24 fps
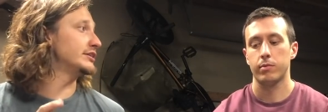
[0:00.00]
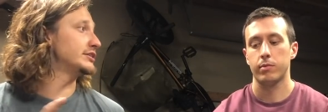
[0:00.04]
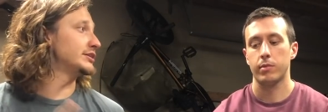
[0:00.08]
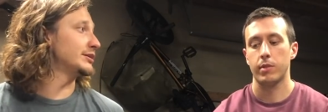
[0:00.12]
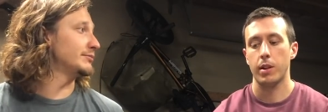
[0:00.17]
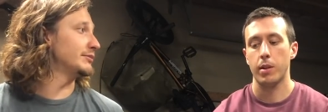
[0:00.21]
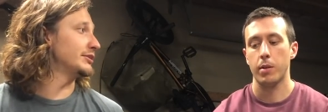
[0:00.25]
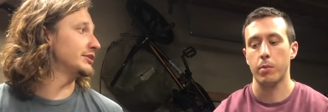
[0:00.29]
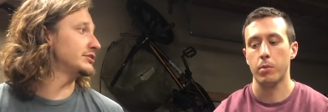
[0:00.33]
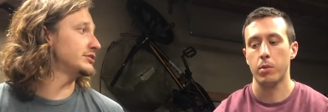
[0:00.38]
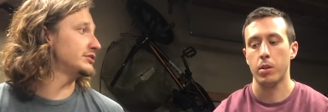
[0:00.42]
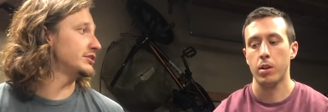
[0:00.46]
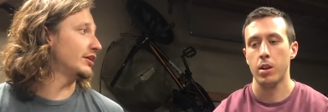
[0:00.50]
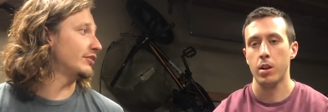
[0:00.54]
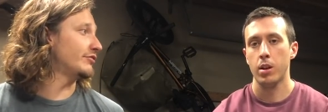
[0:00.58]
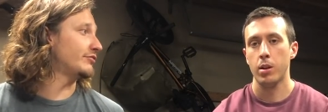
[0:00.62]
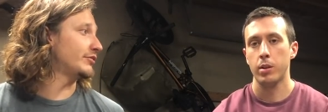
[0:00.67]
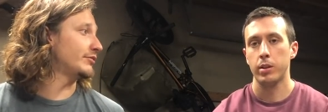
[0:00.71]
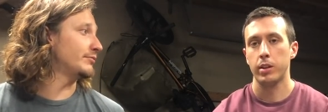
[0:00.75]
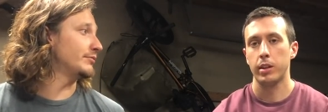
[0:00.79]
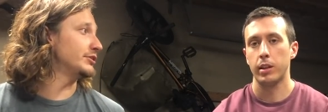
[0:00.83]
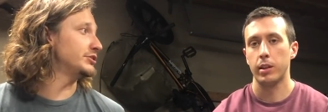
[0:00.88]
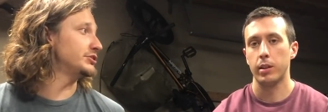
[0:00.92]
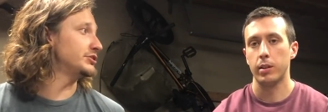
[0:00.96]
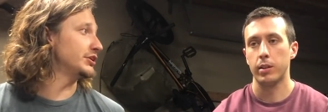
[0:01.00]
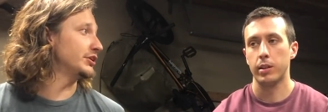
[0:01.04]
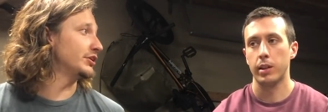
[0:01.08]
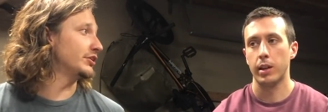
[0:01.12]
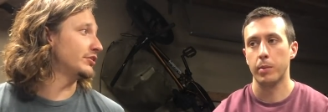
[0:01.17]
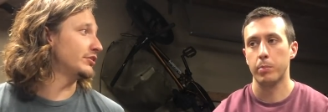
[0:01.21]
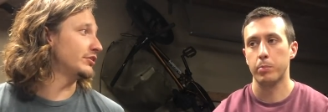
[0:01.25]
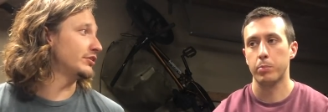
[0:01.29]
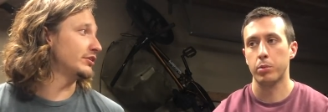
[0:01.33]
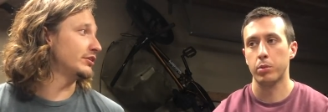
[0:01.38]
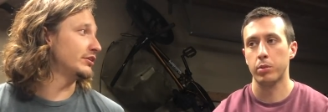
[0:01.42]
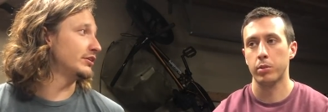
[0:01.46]
Speaker 1: and some of the stuff from the shell. Yeah,
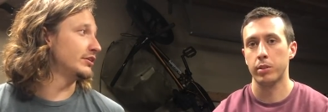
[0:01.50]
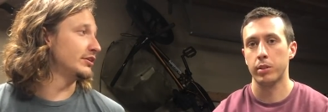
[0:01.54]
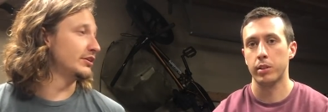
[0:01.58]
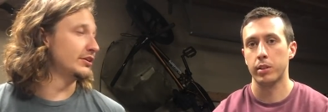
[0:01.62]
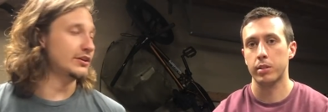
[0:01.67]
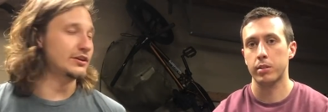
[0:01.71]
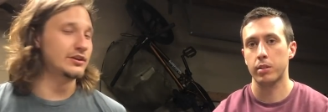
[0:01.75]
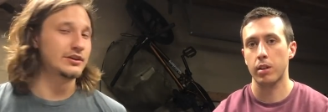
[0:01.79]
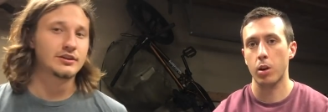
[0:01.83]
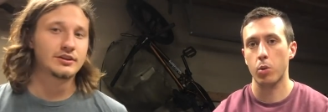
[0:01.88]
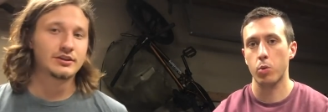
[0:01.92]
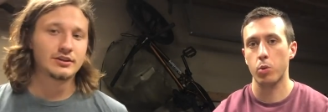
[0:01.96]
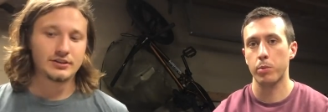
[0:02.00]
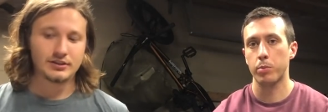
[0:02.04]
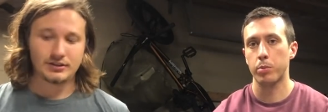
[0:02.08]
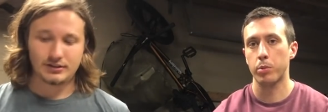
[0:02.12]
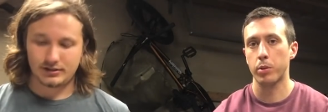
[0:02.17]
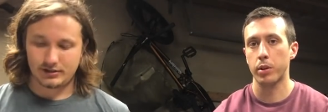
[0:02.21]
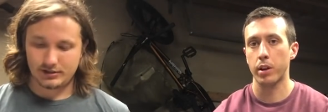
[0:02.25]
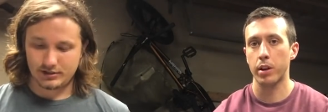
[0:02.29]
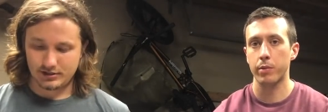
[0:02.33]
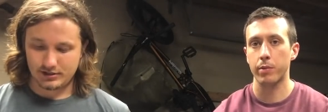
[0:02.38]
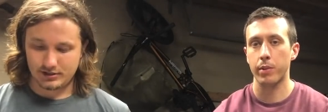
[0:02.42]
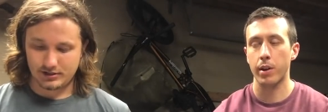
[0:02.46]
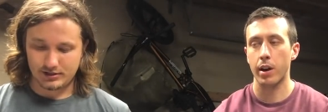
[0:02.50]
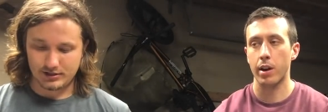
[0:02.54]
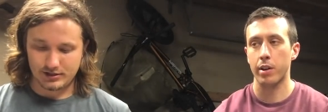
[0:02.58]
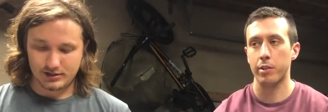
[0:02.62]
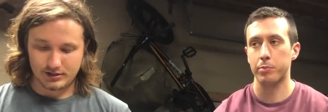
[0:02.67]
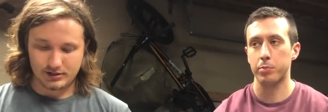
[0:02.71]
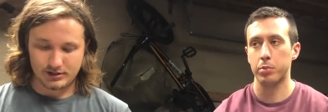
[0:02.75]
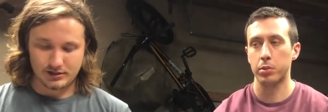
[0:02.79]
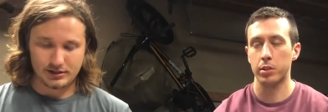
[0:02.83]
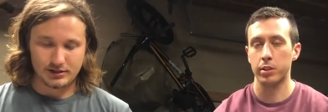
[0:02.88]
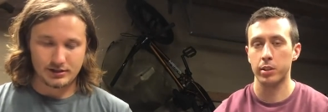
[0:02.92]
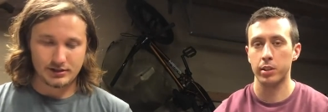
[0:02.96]
pulling the stock 1.8
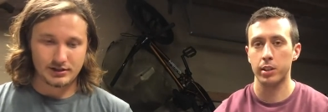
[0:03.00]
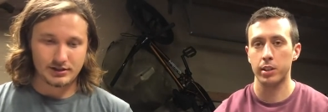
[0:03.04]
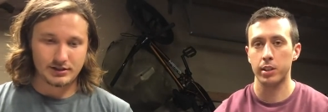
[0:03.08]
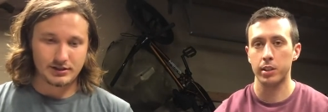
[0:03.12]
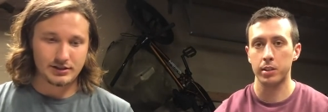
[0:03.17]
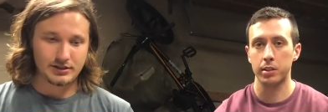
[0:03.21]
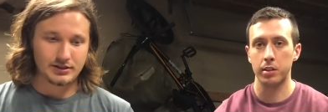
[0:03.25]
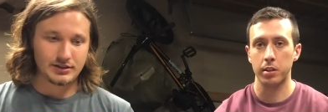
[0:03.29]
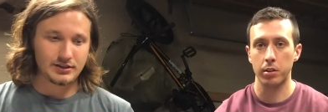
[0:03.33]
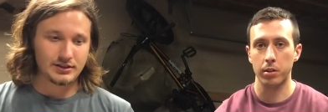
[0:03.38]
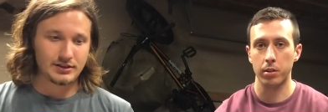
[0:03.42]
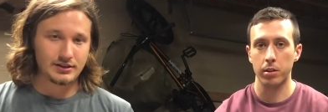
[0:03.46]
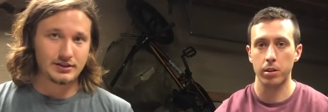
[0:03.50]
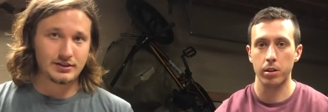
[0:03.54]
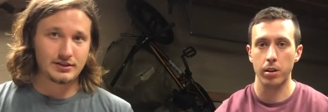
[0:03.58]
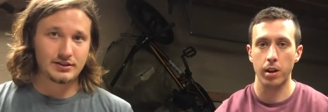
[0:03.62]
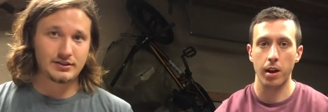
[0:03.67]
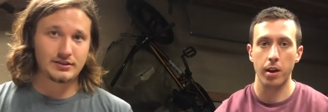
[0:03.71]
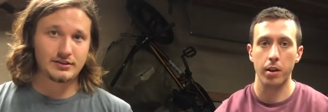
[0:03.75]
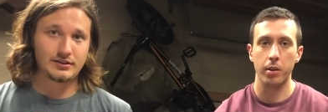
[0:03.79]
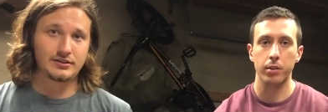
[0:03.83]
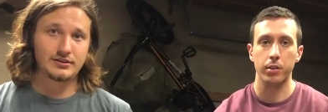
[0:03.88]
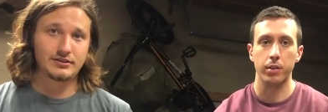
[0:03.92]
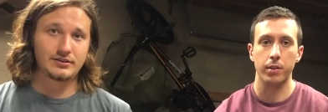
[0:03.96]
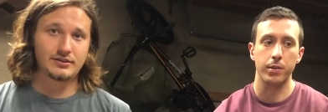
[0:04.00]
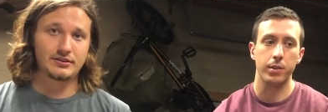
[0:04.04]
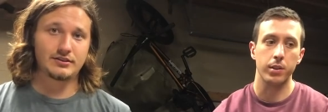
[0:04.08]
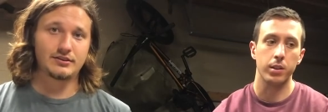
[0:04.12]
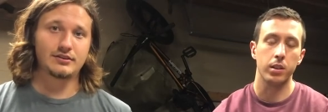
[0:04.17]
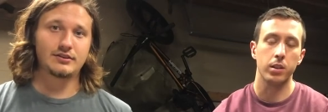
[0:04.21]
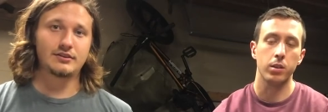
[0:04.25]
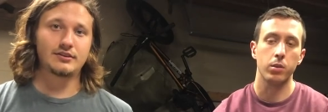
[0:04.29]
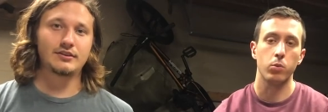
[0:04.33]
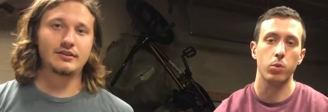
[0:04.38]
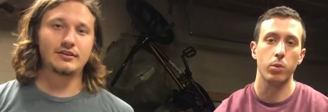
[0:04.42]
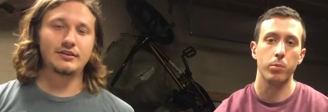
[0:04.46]
valve, pulling the interior out of
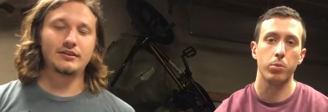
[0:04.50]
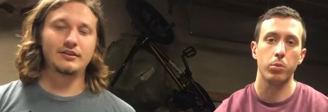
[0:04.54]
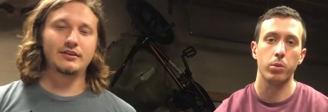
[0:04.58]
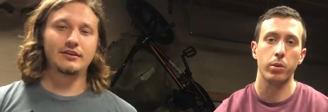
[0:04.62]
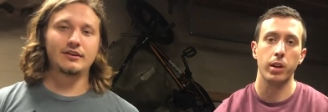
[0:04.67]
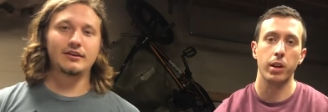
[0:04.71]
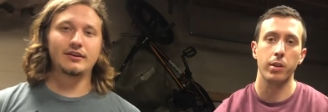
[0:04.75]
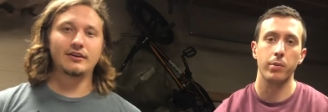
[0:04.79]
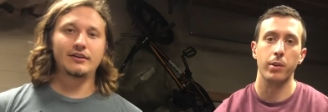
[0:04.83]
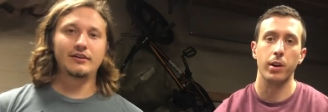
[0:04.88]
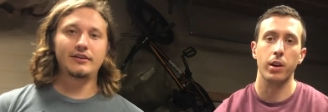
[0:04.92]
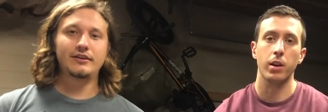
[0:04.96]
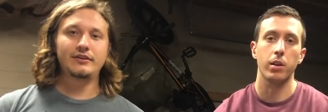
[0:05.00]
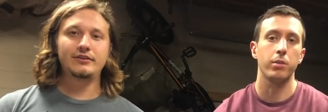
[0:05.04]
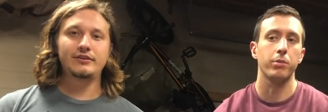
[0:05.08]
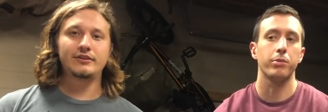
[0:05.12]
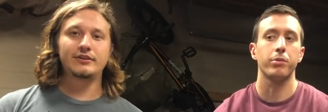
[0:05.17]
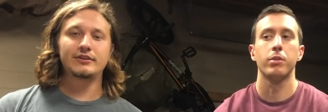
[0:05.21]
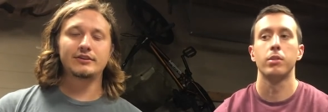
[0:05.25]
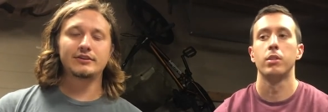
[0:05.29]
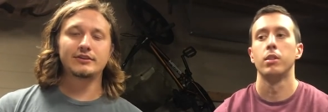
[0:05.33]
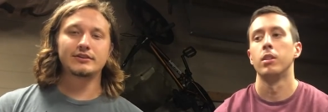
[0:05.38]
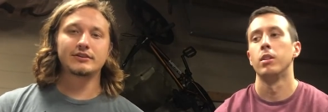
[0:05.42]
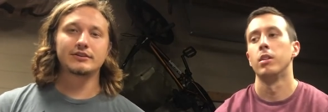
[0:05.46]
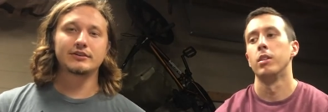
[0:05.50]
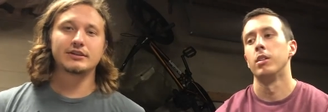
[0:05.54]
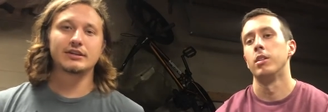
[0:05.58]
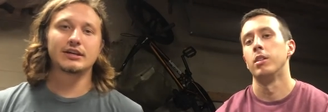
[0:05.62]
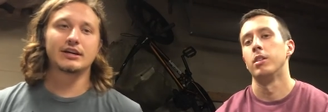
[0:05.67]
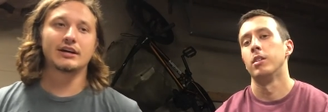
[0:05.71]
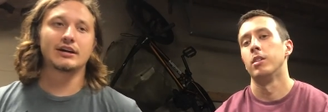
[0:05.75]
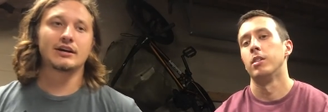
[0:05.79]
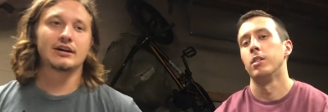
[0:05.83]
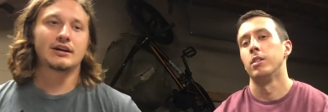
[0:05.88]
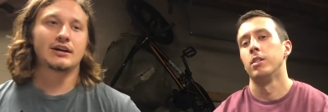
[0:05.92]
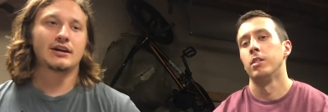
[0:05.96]
the 1.8 valve.
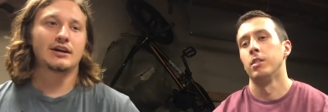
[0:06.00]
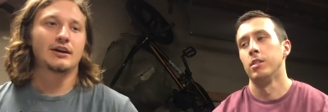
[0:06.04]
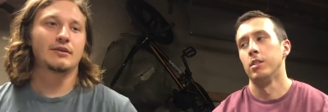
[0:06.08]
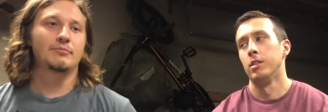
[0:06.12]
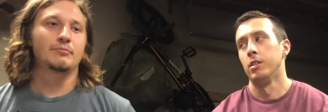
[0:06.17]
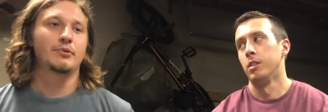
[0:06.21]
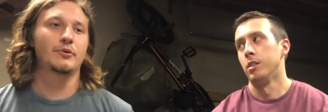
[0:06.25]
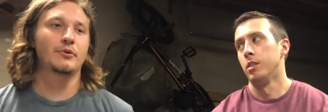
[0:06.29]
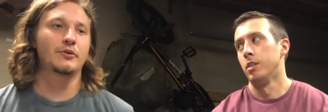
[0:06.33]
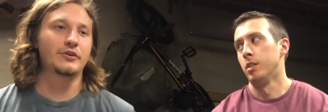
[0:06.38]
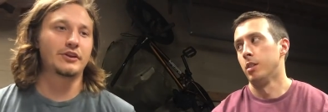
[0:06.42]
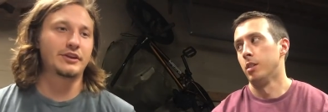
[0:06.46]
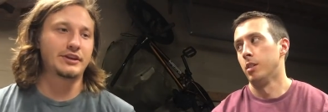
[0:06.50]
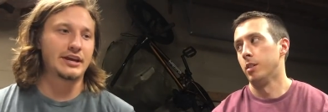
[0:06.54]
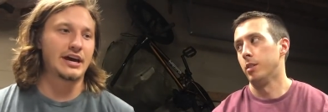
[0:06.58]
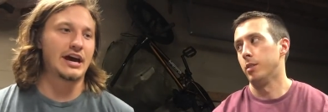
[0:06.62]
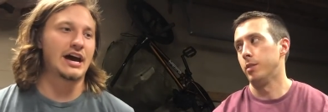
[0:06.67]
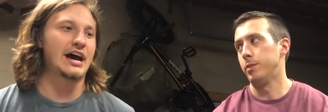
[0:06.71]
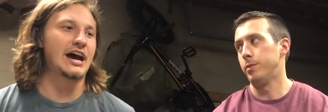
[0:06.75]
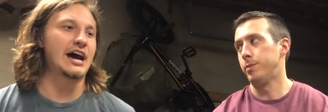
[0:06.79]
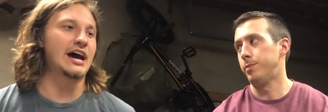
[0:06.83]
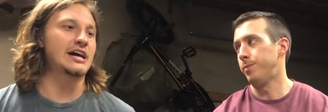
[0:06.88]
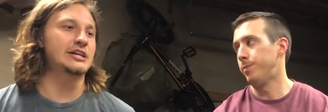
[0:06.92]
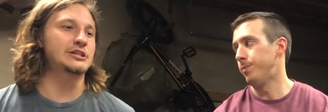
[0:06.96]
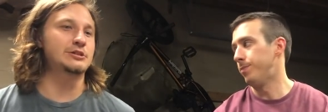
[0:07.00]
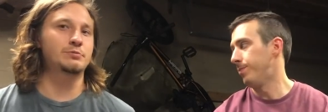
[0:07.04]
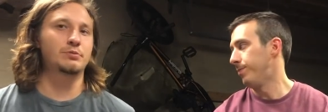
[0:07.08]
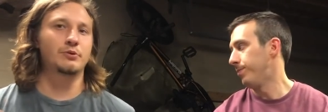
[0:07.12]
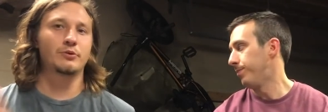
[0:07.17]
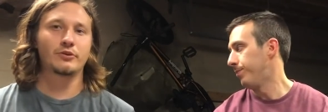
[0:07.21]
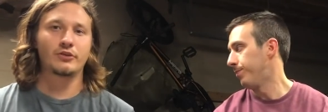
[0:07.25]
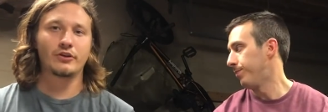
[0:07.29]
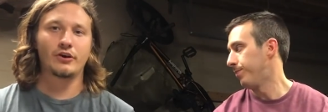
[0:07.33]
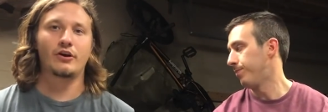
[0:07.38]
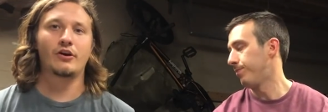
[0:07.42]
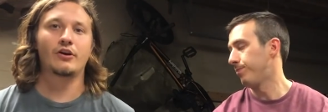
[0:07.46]
Speaker 2: Yeah, pulling the dash,
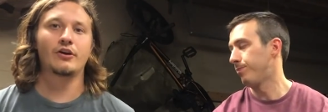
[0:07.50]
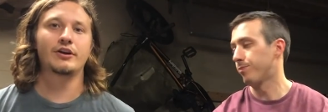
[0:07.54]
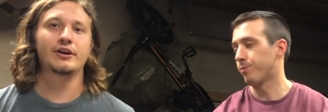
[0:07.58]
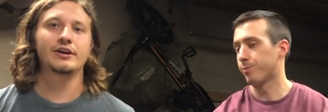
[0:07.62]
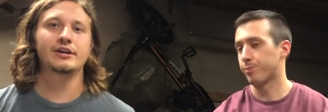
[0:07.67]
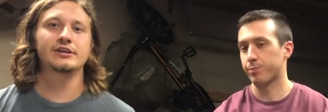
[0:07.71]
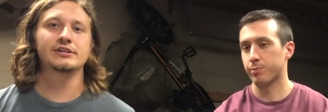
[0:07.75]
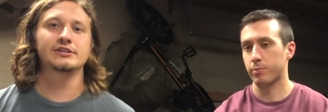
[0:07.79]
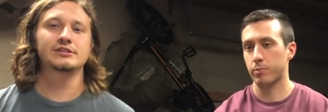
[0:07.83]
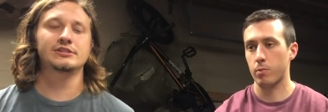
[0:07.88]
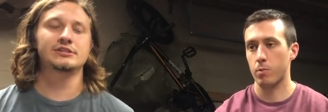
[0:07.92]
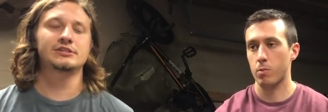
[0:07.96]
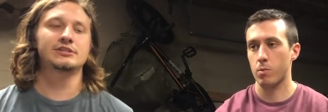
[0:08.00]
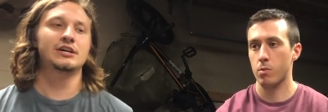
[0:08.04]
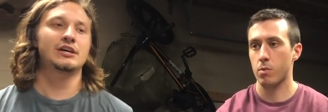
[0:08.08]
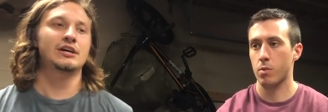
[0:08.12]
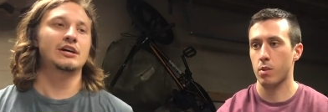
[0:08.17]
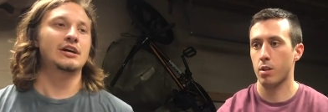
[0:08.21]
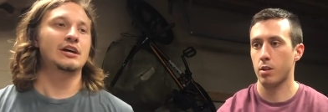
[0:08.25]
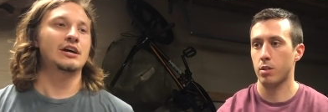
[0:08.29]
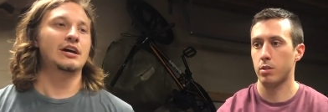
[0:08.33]
pulling the harness,